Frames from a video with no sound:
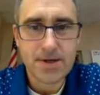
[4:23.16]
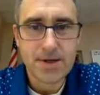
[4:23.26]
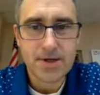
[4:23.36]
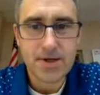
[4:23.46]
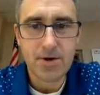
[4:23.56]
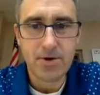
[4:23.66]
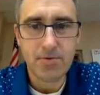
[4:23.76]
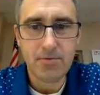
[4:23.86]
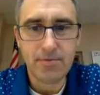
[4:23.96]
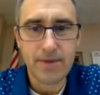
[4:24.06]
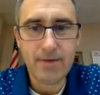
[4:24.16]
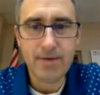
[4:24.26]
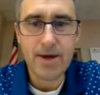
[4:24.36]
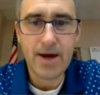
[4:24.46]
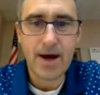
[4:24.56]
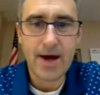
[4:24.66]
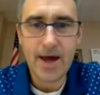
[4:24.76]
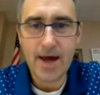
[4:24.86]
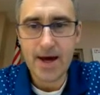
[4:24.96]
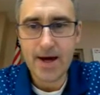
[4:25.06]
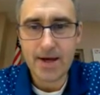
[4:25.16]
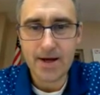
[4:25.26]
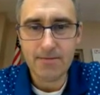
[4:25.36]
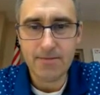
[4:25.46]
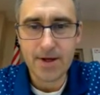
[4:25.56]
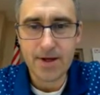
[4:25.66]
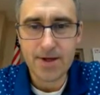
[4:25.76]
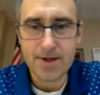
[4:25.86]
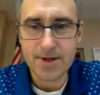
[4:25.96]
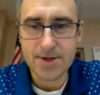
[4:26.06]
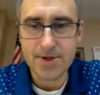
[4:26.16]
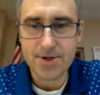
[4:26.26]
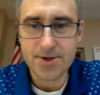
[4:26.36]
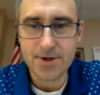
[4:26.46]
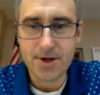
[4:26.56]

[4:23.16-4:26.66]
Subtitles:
So maybe I had a bean under